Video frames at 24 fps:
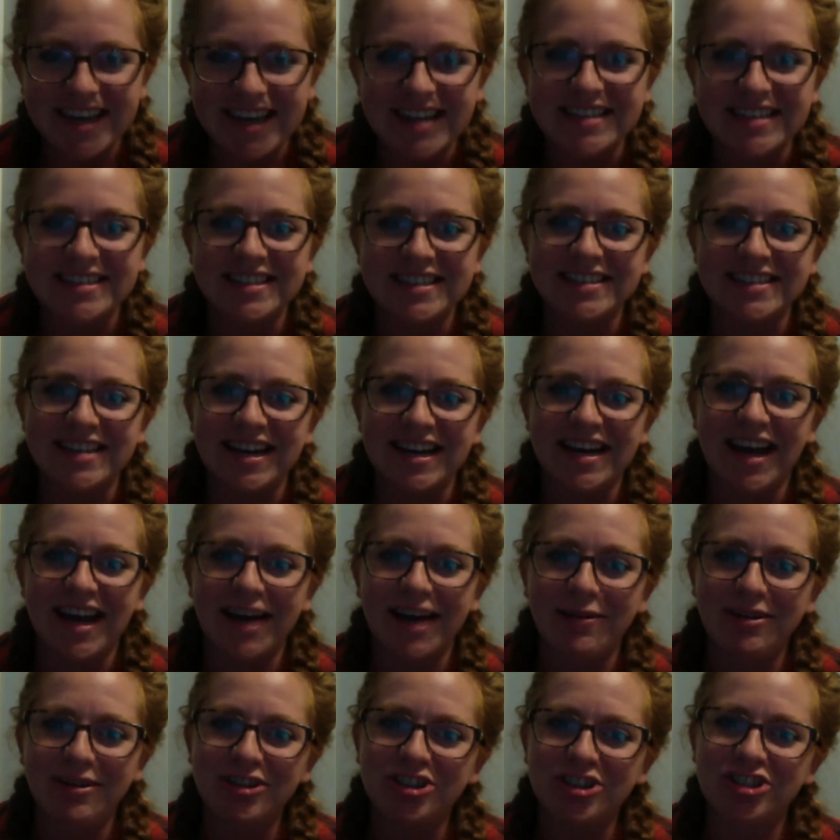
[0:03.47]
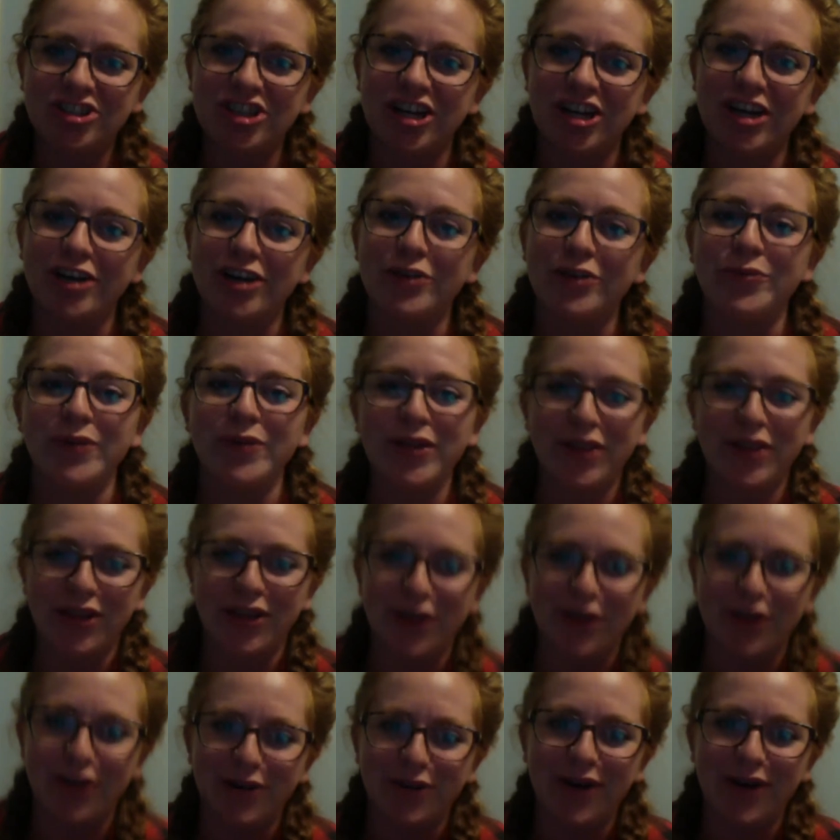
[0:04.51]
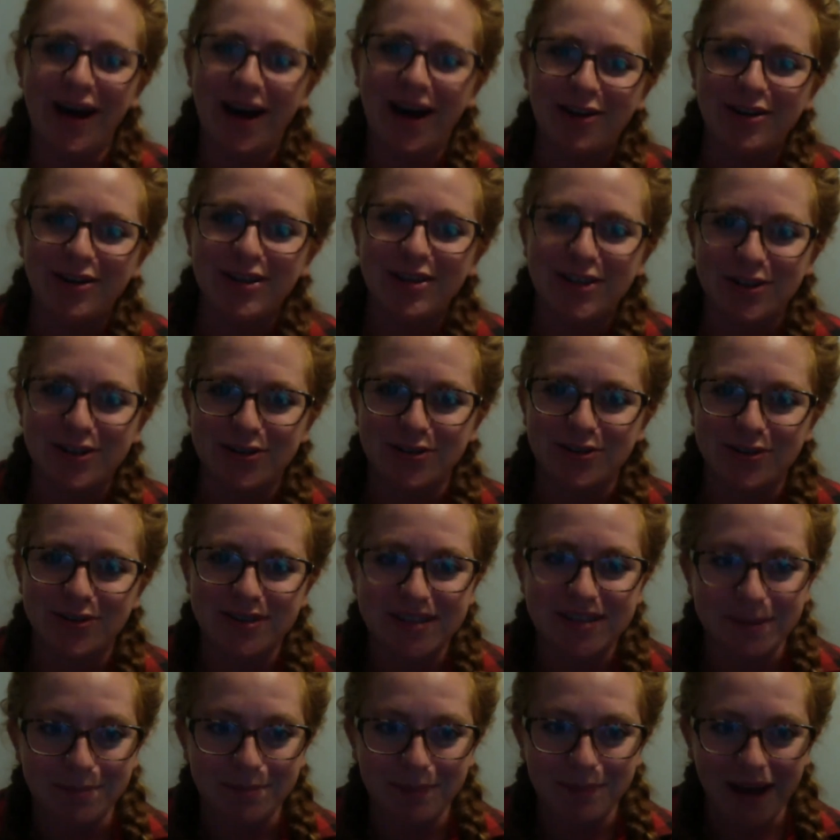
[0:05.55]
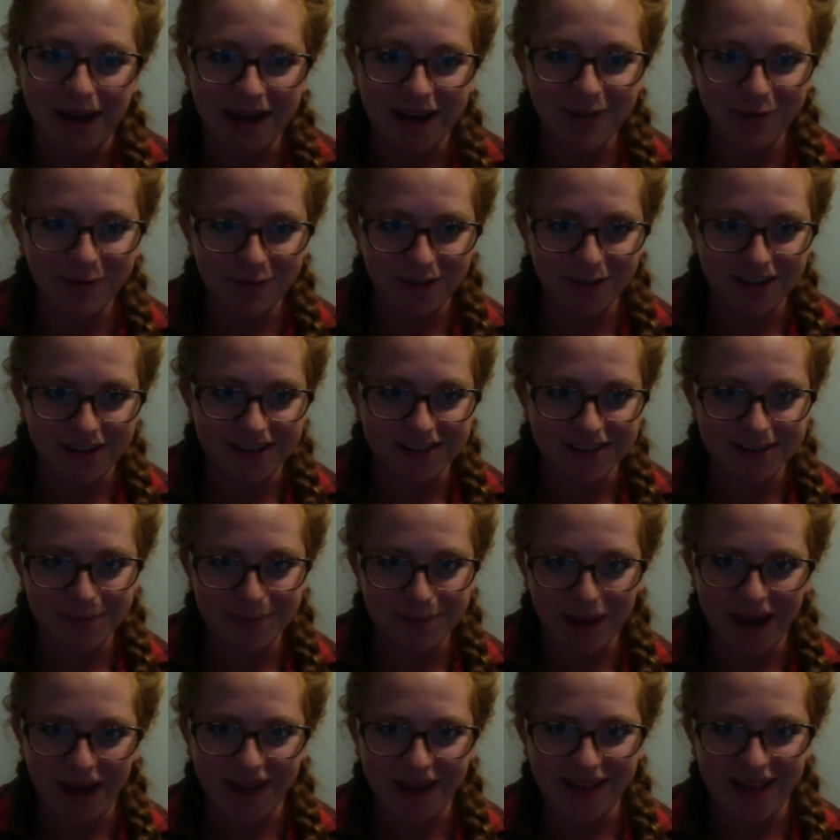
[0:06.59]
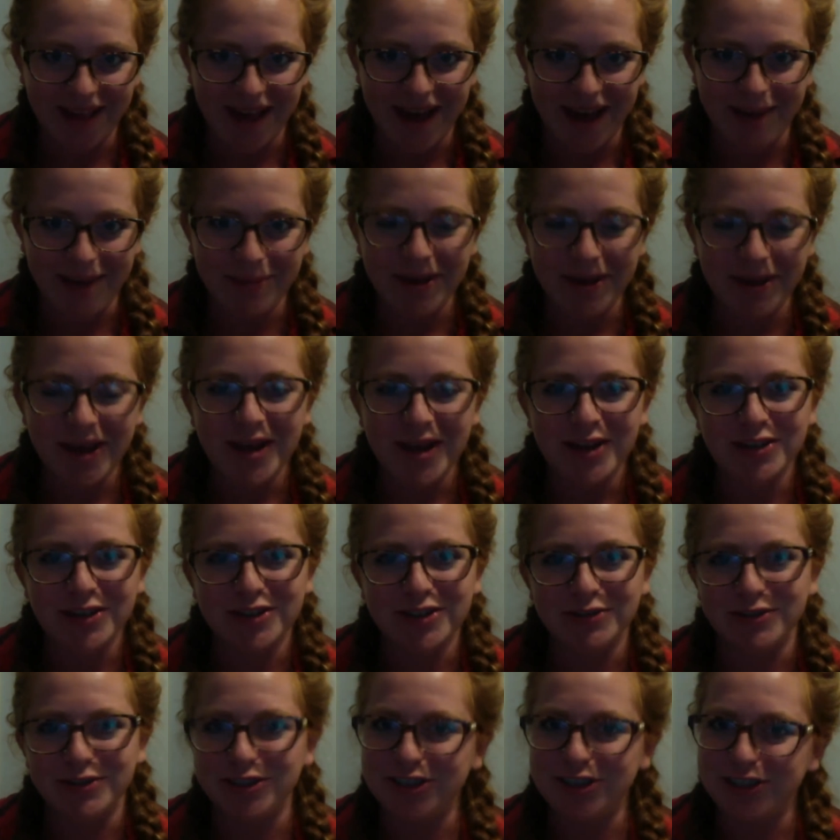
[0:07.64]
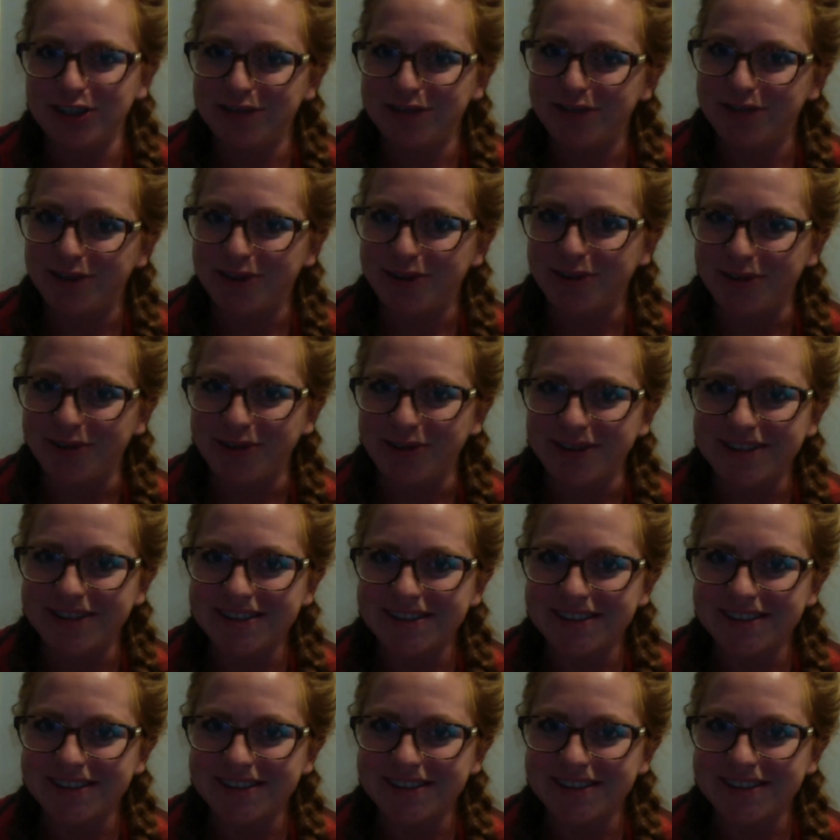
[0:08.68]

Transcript: and today I want to share with you how to use the MyFitnessPal app to achieve your goals.